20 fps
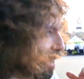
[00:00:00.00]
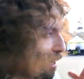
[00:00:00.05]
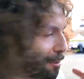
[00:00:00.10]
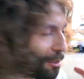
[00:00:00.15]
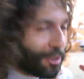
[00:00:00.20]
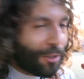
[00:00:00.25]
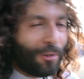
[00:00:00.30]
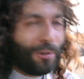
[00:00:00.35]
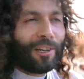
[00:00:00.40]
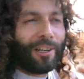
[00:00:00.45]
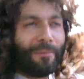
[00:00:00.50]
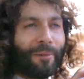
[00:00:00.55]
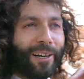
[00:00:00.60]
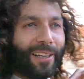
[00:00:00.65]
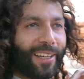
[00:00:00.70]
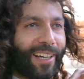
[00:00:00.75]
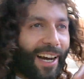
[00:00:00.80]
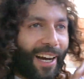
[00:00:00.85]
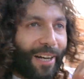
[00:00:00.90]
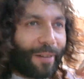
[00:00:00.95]
I was talking
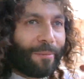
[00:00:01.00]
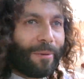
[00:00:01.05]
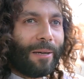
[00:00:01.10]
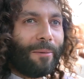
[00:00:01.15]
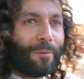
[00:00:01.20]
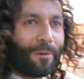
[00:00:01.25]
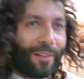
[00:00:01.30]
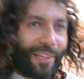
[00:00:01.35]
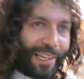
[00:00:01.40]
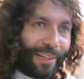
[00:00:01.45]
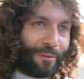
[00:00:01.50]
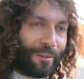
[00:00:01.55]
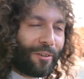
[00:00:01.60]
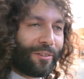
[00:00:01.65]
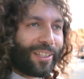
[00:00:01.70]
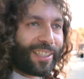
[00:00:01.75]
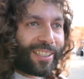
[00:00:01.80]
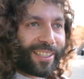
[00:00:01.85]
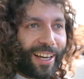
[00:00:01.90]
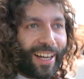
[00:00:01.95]
about the kind of people that live on
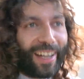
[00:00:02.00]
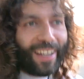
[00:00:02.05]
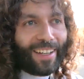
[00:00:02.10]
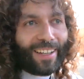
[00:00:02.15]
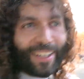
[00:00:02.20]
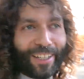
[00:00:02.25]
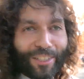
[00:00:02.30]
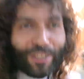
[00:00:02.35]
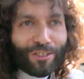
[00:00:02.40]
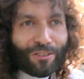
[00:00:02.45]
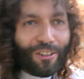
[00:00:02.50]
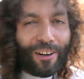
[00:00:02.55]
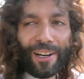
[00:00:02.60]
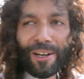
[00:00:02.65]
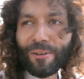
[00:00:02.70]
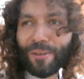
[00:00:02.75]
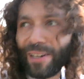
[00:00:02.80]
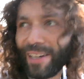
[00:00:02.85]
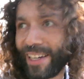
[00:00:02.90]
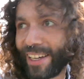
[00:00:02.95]
this side, and straight
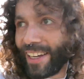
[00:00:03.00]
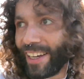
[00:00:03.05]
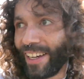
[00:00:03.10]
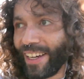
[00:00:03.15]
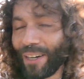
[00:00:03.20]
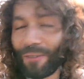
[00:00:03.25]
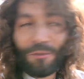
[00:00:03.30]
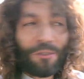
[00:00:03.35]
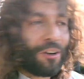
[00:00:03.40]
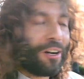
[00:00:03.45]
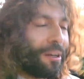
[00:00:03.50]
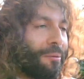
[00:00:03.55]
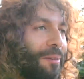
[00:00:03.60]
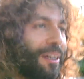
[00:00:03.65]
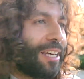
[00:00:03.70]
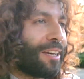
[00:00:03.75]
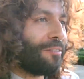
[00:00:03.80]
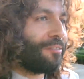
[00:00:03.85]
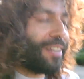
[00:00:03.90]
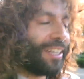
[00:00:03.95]
away I'm trying to
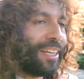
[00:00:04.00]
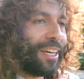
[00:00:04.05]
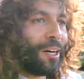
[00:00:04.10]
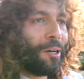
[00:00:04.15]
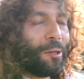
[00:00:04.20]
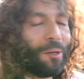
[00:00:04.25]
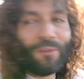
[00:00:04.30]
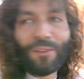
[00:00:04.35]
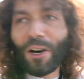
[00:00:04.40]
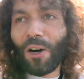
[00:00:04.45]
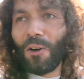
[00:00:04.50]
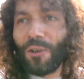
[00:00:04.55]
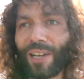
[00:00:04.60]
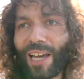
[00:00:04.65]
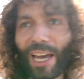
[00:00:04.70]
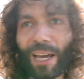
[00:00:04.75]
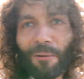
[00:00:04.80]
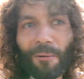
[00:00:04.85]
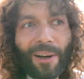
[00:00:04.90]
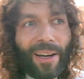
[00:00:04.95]
make a video of the old
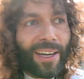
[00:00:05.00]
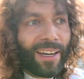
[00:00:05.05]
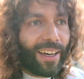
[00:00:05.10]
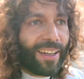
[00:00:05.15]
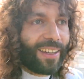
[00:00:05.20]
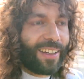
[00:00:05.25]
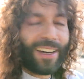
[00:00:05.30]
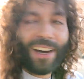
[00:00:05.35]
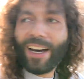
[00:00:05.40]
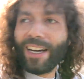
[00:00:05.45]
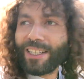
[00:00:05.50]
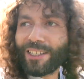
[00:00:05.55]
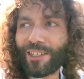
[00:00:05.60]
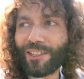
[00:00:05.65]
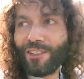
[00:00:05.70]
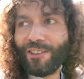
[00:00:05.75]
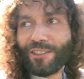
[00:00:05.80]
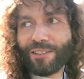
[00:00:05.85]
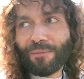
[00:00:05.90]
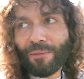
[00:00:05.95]
gateway and the guy is
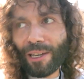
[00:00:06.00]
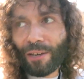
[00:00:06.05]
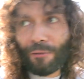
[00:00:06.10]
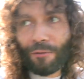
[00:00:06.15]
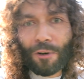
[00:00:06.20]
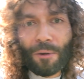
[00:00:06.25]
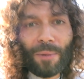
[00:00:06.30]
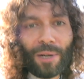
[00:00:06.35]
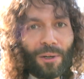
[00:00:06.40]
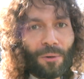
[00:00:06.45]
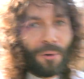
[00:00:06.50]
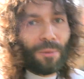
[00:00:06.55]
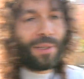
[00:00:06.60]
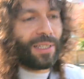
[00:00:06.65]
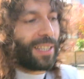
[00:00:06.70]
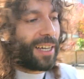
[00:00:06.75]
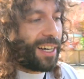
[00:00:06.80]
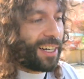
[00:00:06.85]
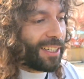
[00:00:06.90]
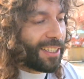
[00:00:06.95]
accusing me of filming a
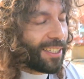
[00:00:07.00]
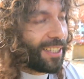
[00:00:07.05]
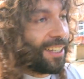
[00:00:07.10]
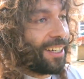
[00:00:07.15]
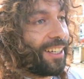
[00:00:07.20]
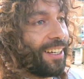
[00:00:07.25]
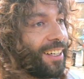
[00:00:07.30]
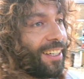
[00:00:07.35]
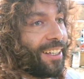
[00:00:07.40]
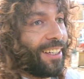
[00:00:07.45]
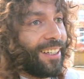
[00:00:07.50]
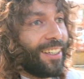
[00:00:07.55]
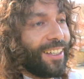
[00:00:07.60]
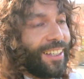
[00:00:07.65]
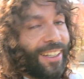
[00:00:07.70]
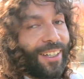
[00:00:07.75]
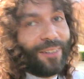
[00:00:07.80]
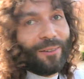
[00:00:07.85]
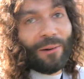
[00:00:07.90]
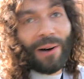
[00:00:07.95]
woman's ass.
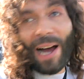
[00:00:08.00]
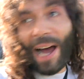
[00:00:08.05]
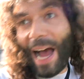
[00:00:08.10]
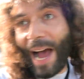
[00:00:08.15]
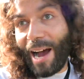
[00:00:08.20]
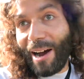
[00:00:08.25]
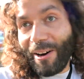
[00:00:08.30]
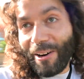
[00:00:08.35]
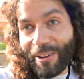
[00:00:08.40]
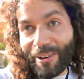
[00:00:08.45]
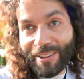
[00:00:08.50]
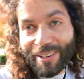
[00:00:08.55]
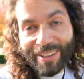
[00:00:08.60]
Wow.